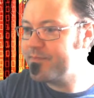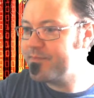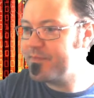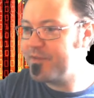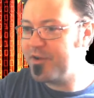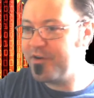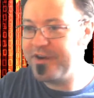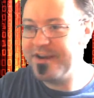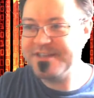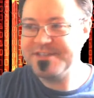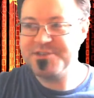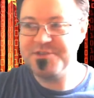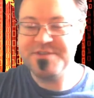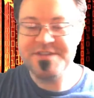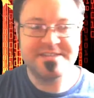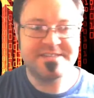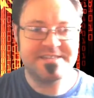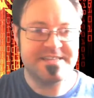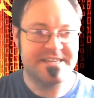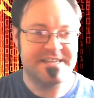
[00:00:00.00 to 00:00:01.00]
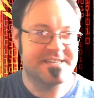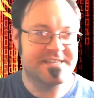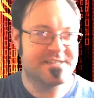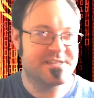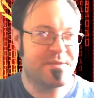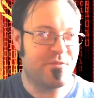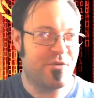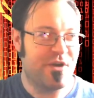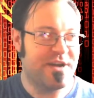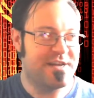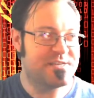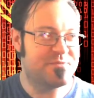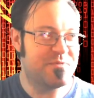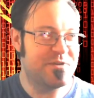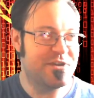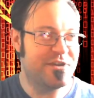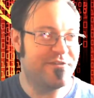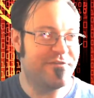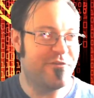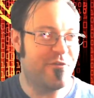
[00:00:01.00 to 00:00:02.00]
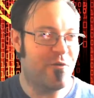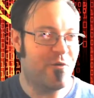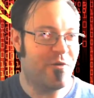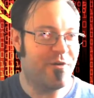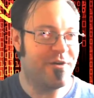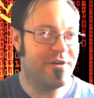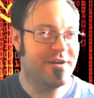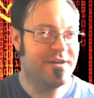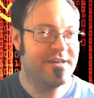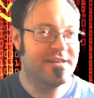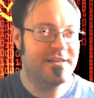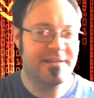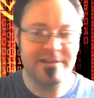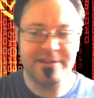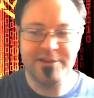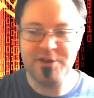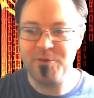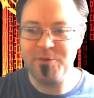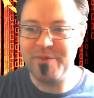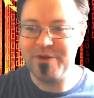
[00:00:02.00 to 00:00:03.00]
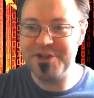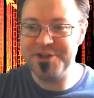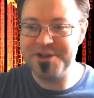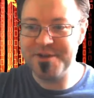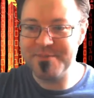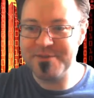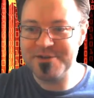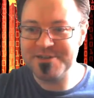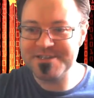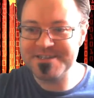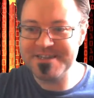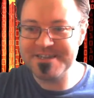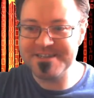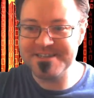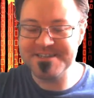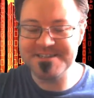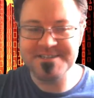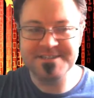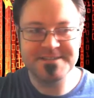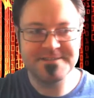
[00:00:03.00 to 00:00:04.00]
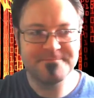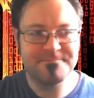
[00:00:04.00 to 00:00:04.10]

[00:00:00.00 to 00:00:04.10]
Alright, so this is the prize wheel for Leo ball number 6.